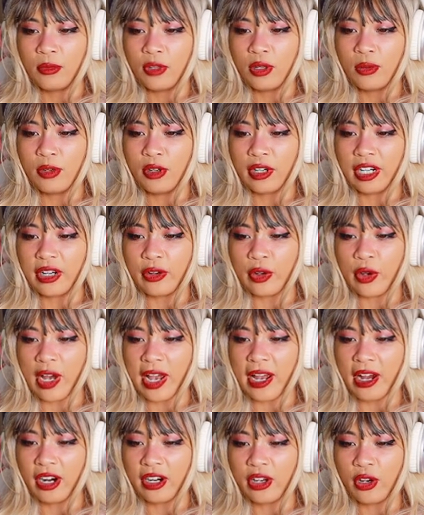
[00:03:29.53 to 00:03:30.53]
Muumuu, are you
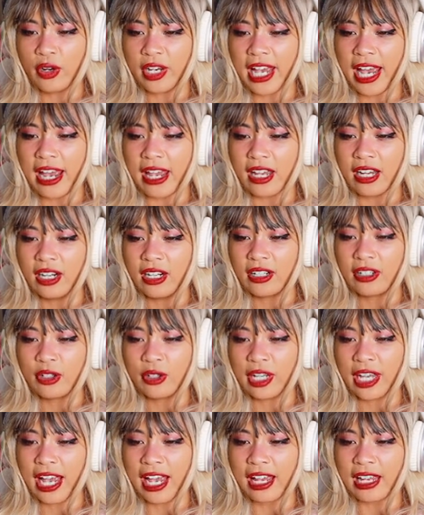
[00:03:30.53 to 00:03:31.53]
good? Are you okay? Are you
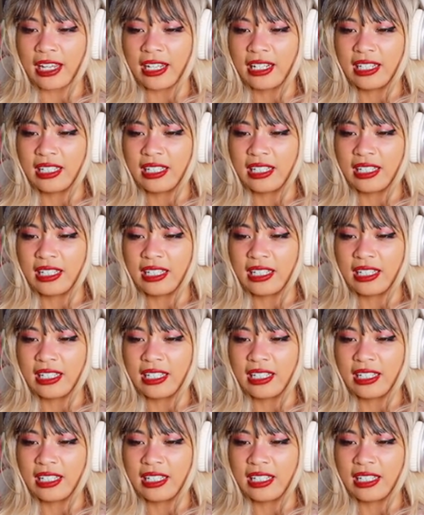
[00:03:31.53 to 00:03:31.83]
okay?